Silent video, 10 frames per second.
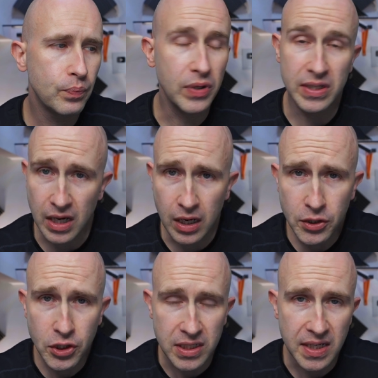Prince
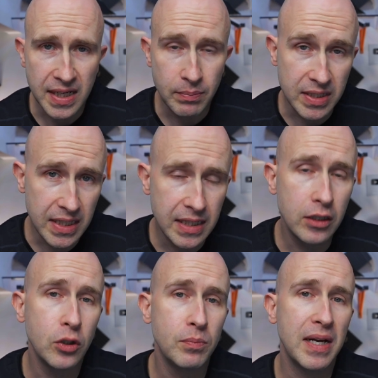Archie's name did
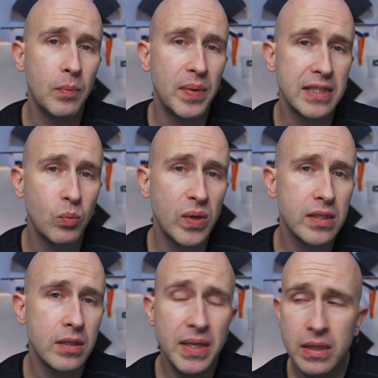include Mountbatten
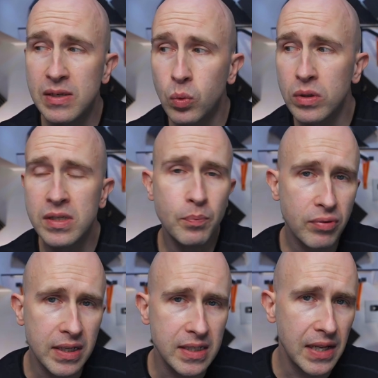Windsor because he wasn't a
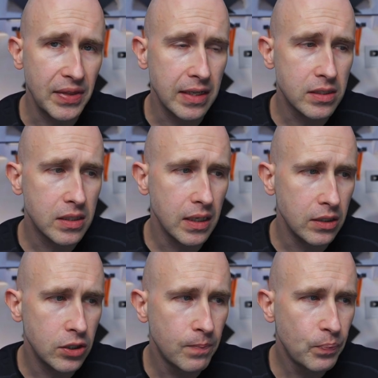prince at that
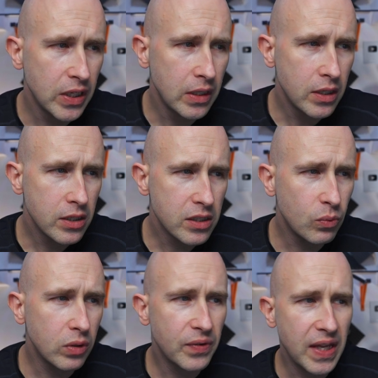stage. So
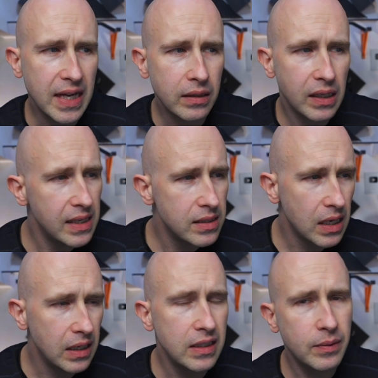all of that is
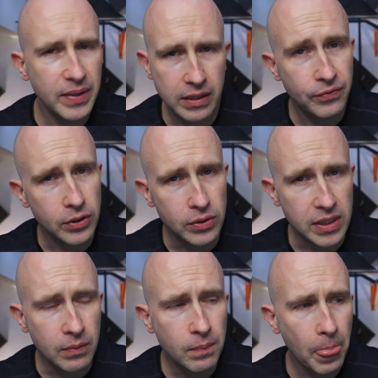a little bit
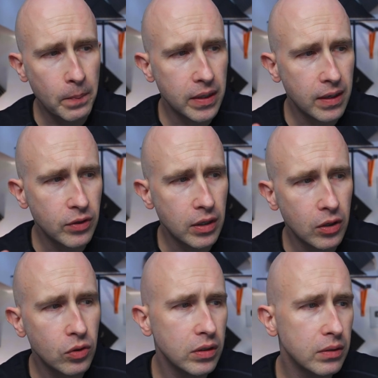confusing, but I've got a
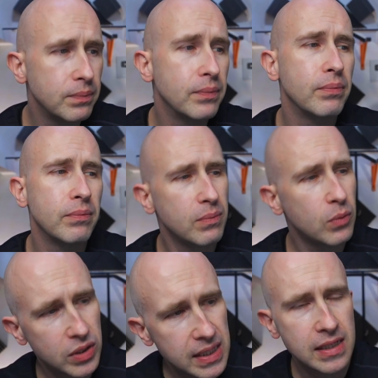longer,
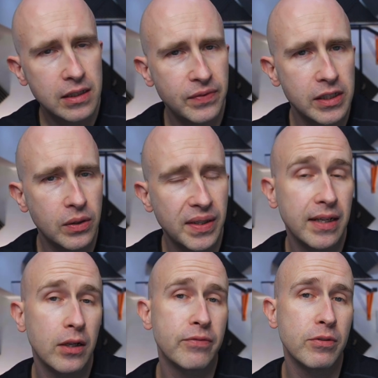more detailed video on
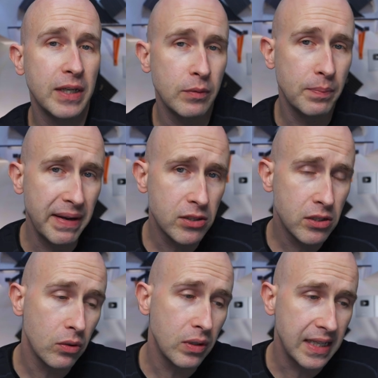that over on Black Belt
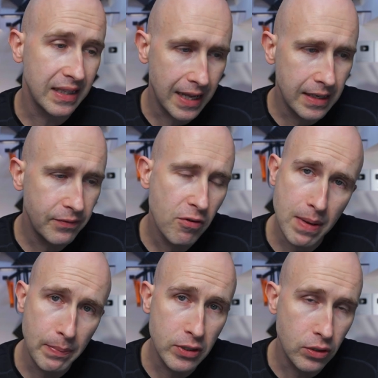Barrister. I'll link that if I
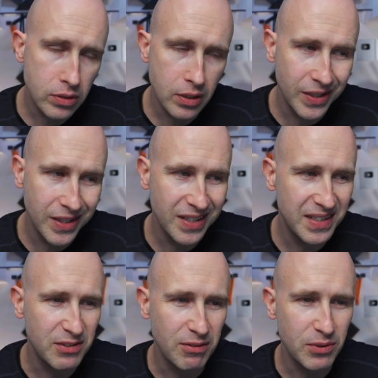remember to do so in the
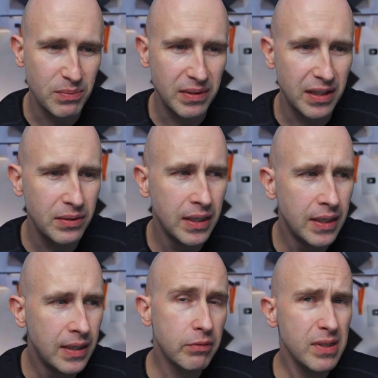description below.
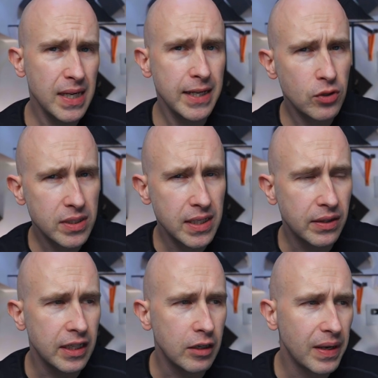But there is an interesting
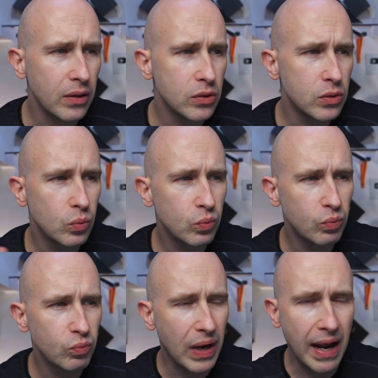thing about
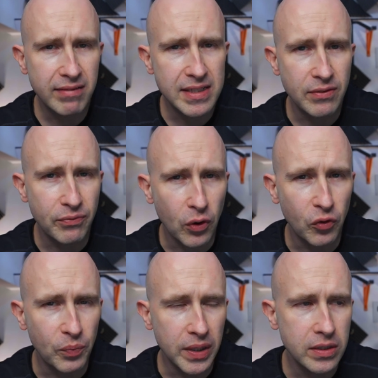Harry's
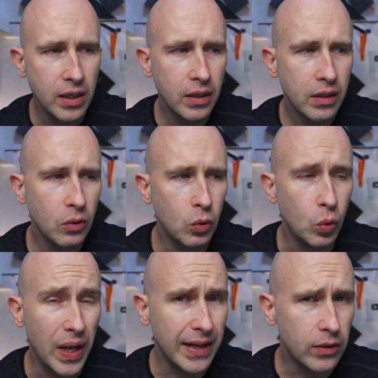involvement,
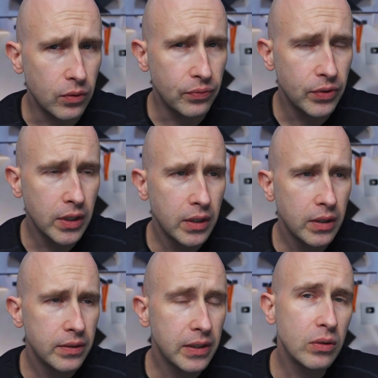or lack of,
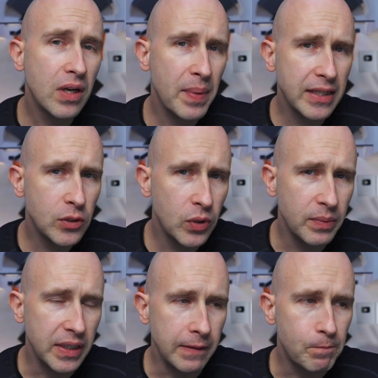that I'll come back to in a
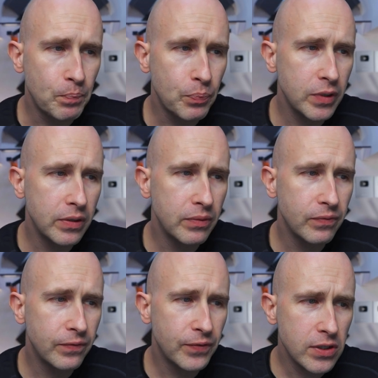minute. But
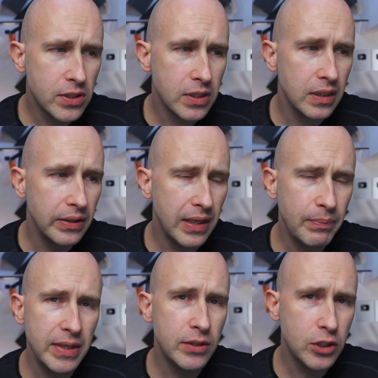first, let
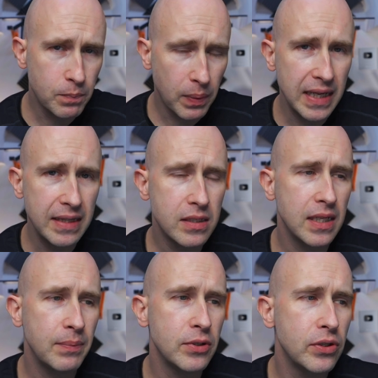me just play this
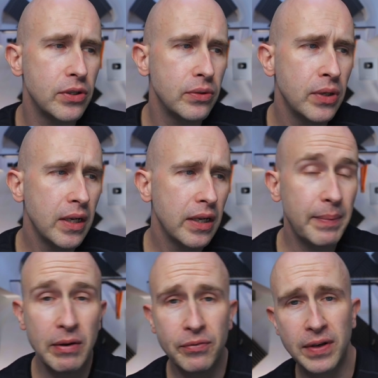segment to you
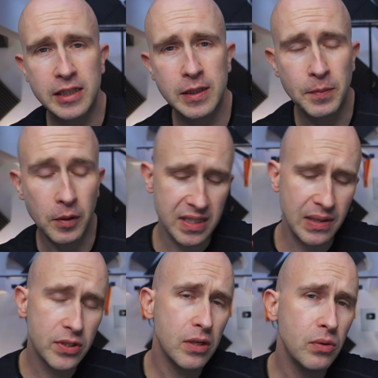about Flexispot, because they
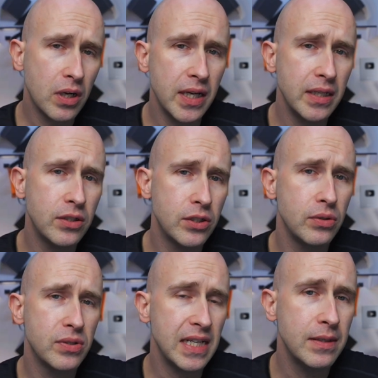were so kind
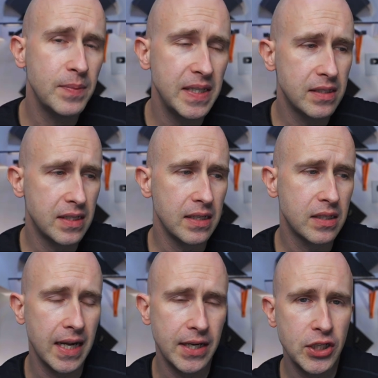to send me this
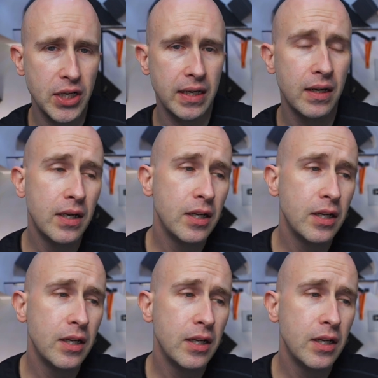desk and chair